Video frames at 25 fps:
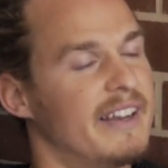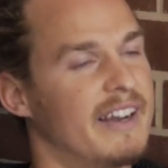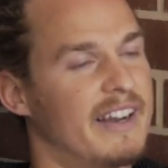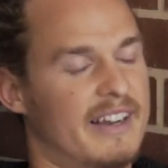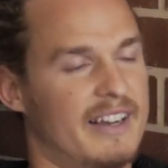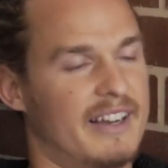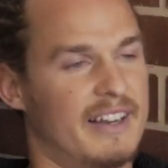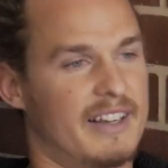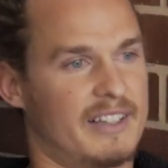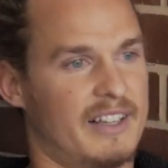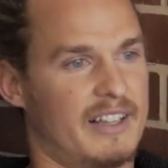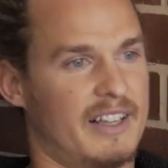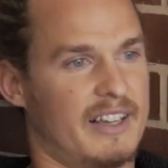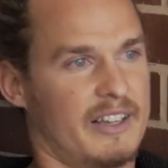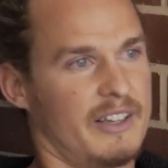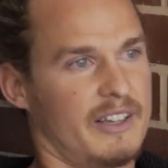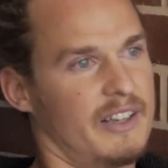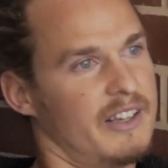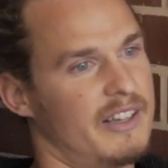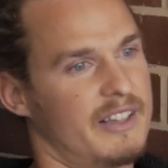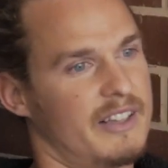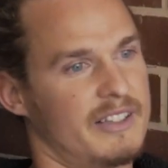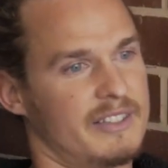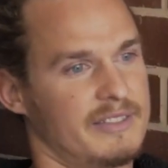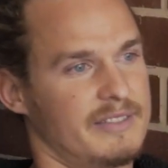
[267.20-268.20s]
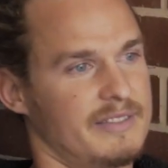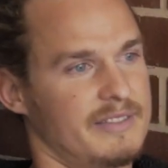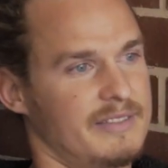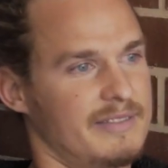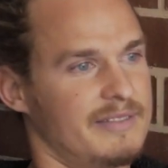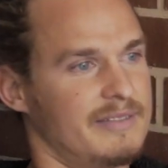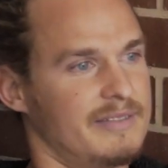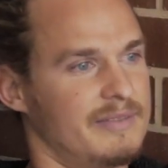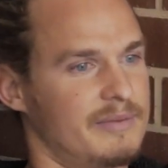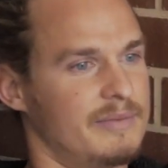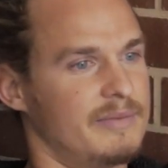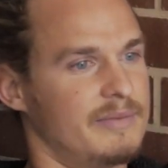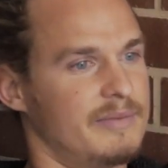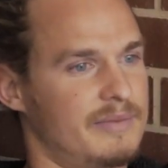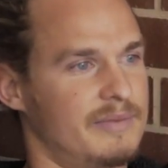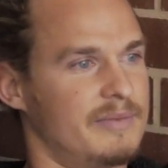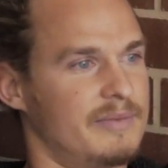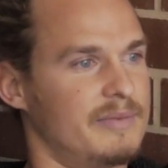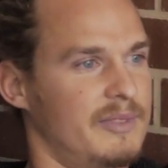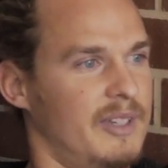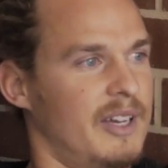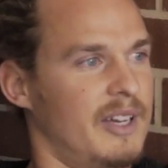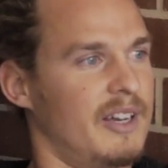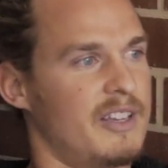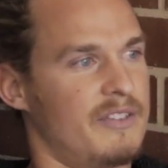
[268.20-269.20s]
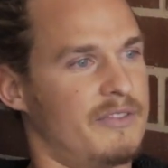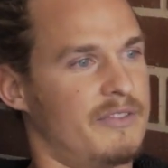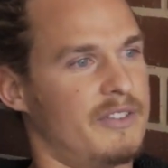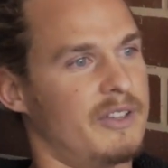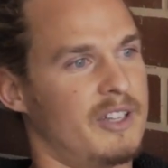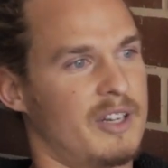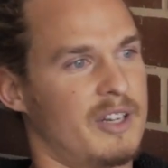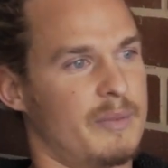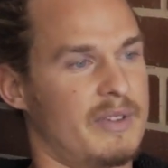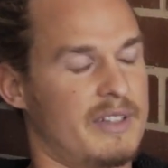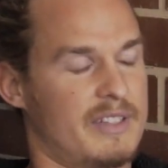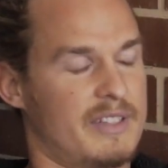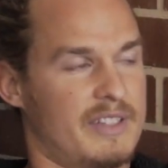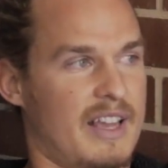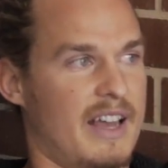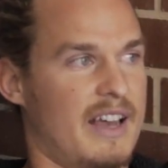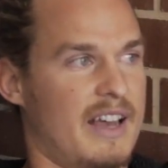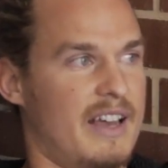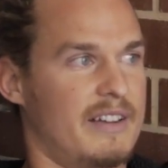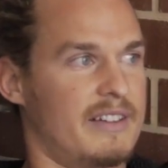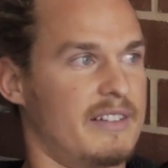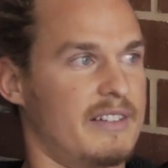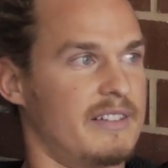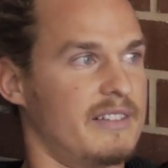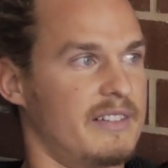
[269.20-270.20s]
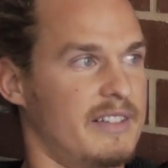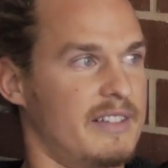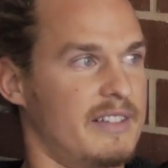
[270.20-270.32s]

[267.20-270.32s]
oh, you're feeling a bit sad.